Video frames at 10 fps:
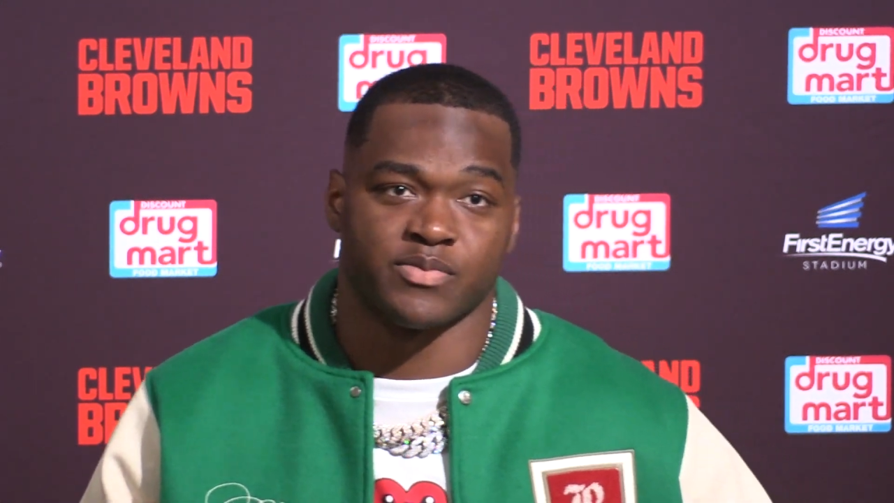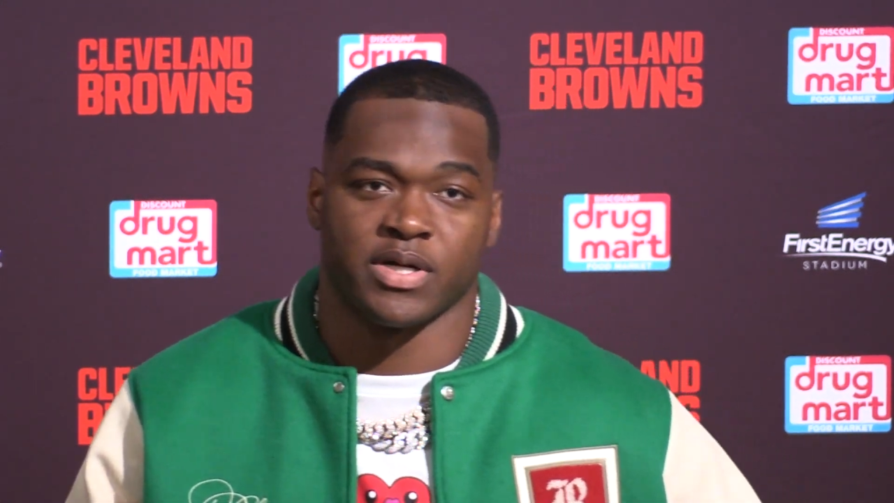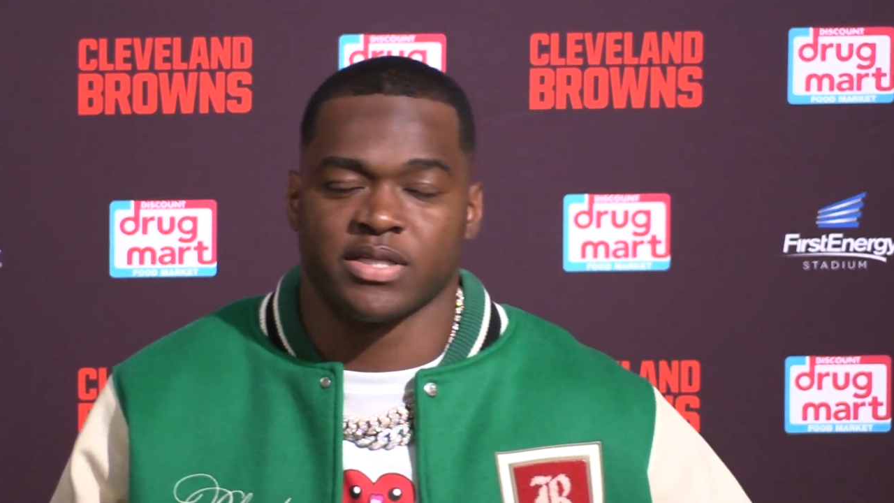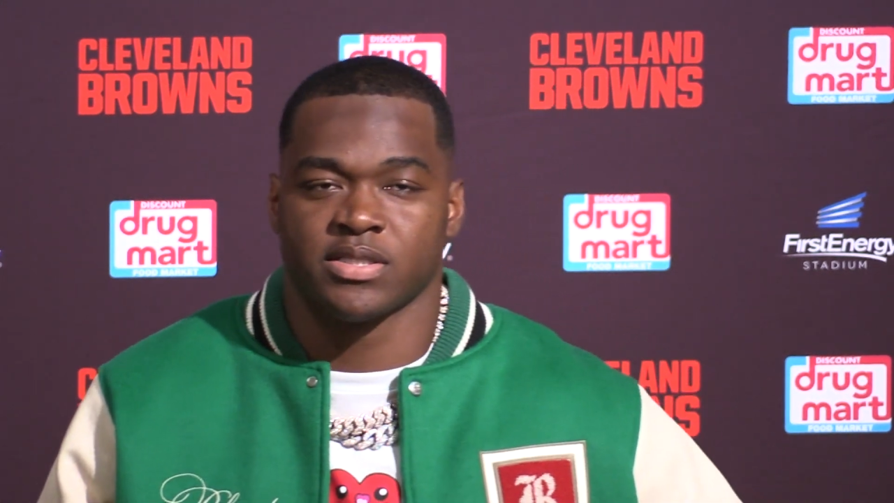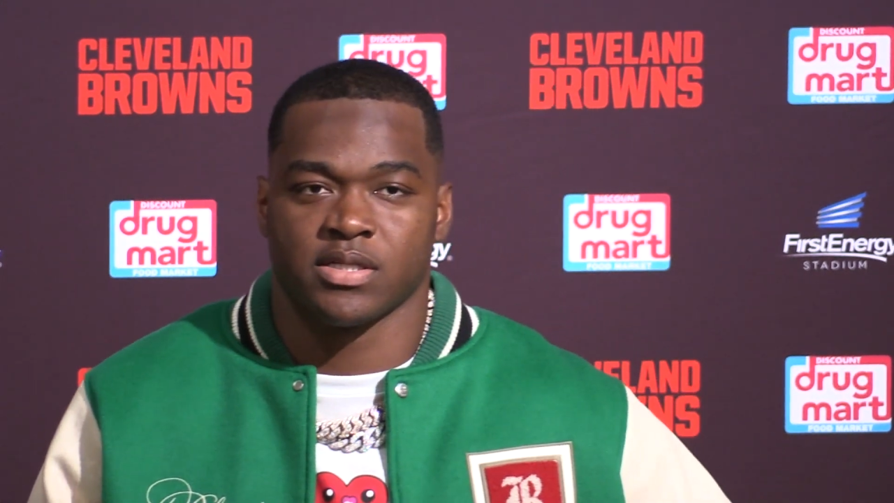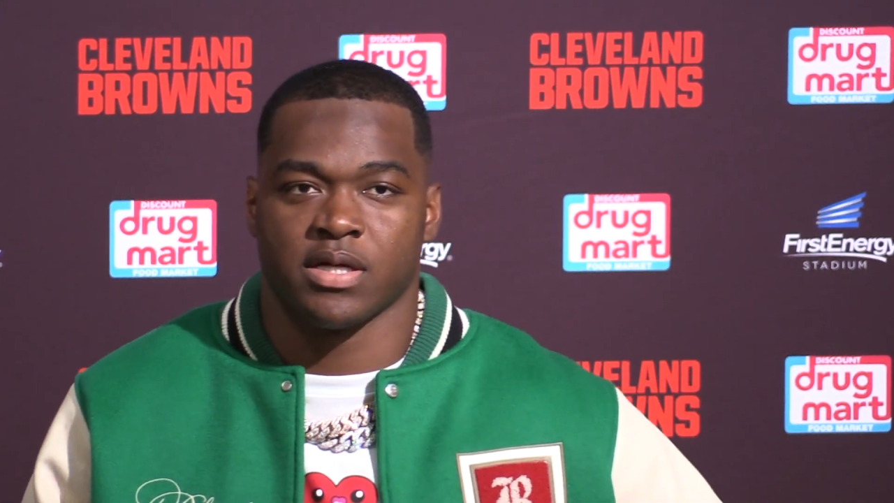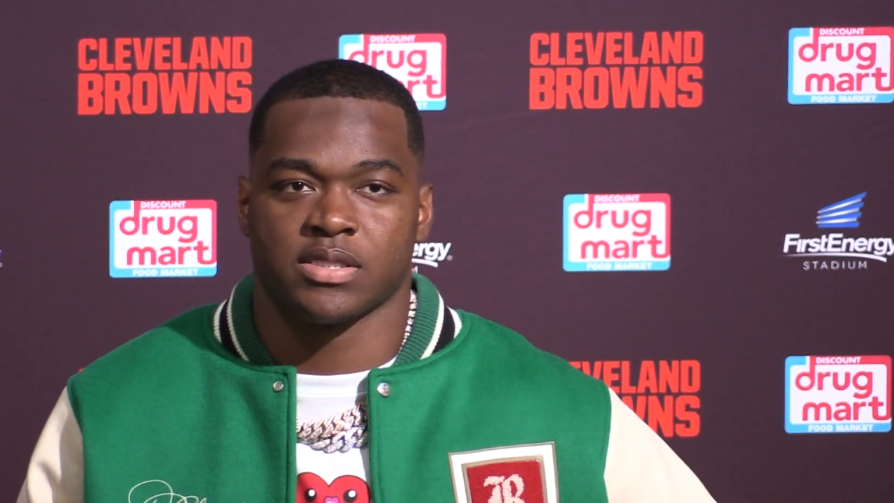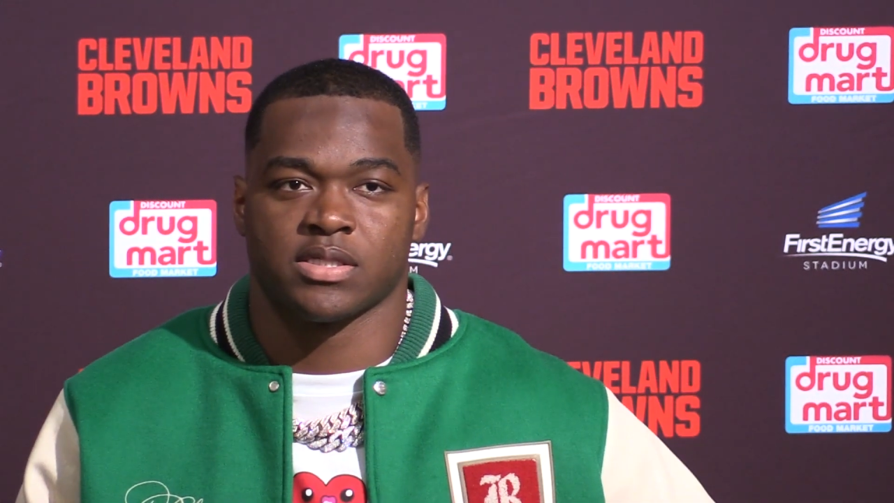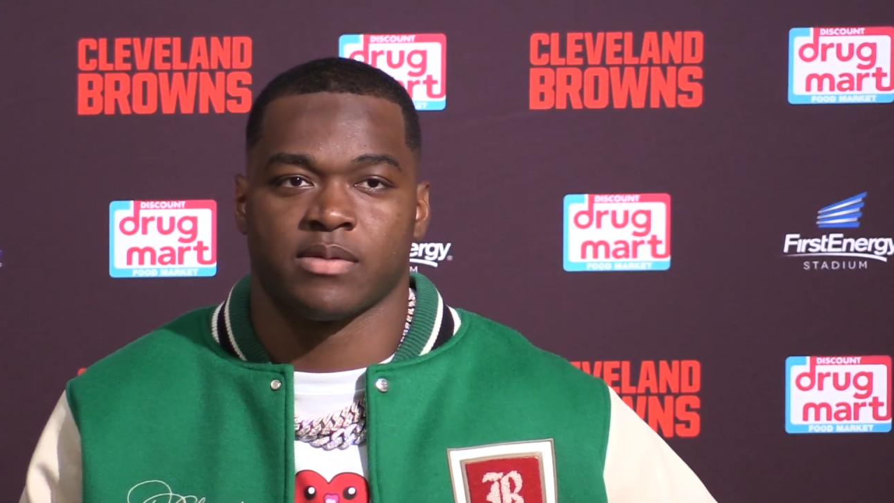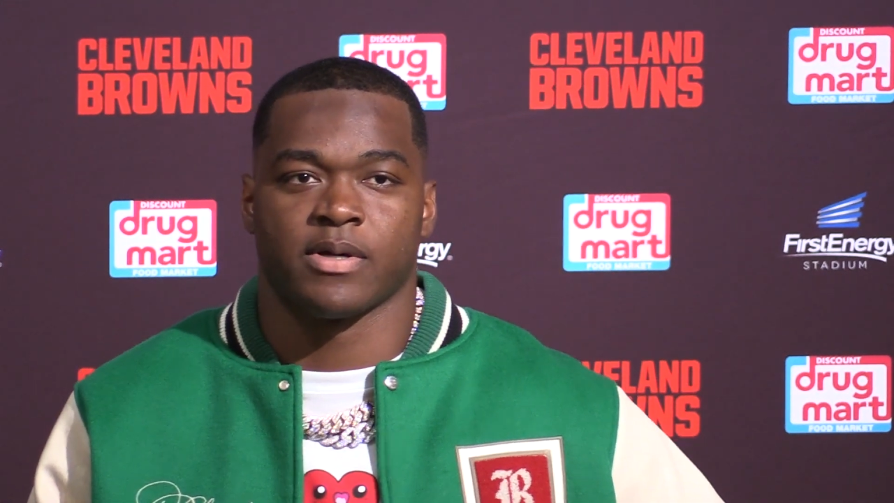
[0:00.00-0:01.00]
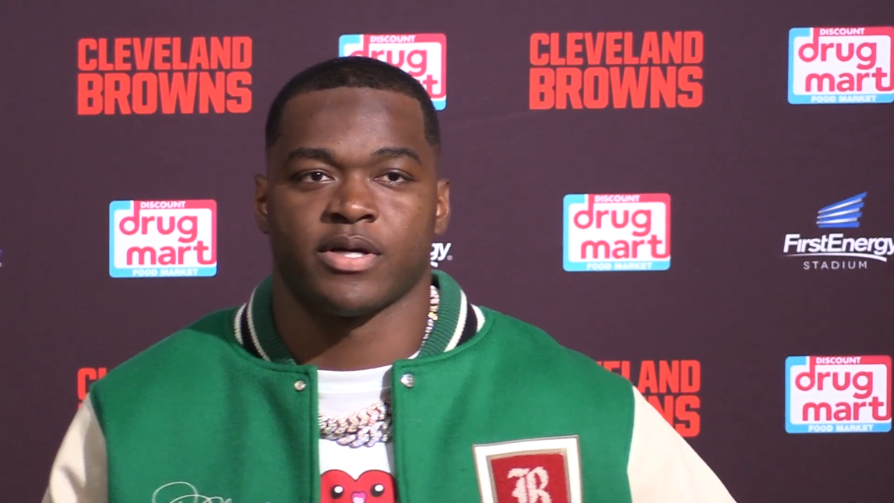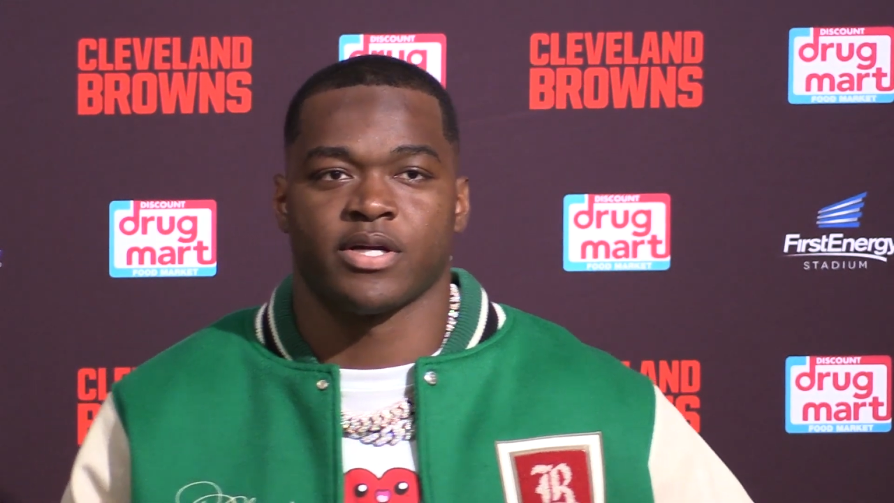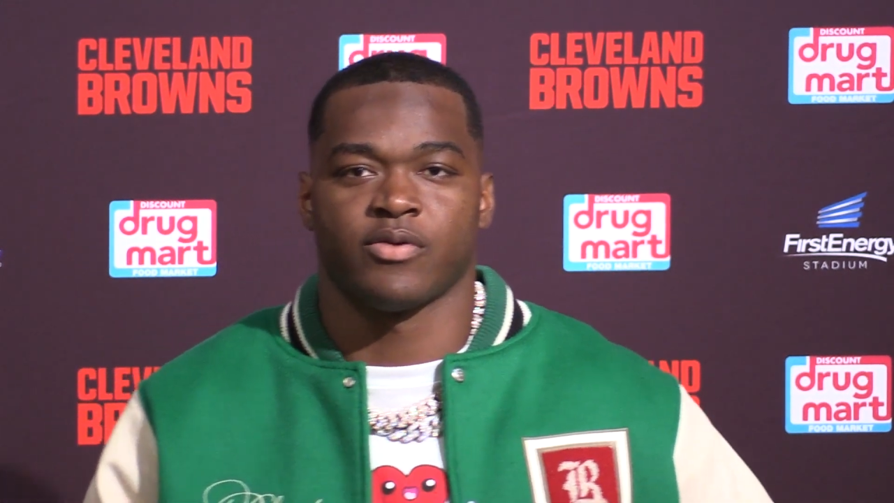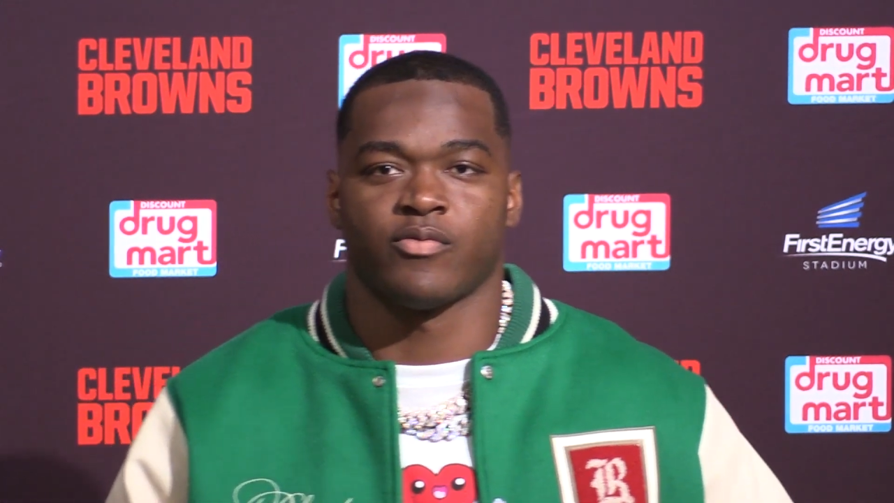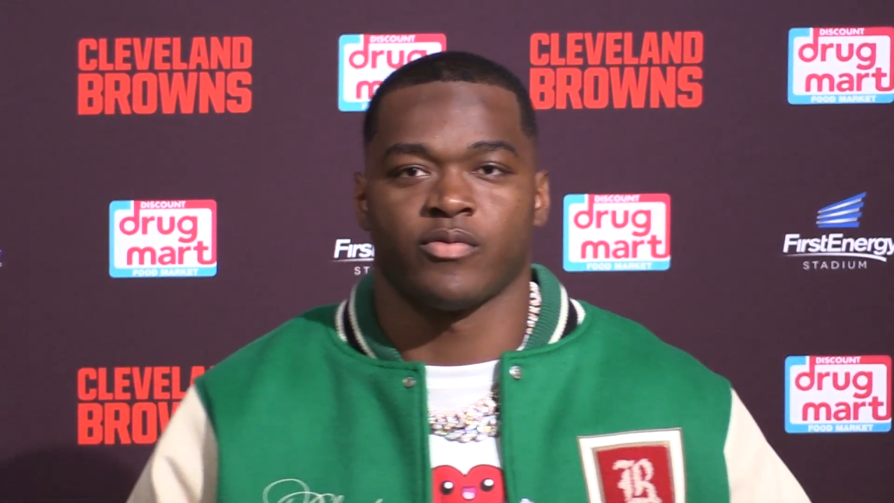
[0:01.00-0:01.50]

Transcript: But I just I just come out here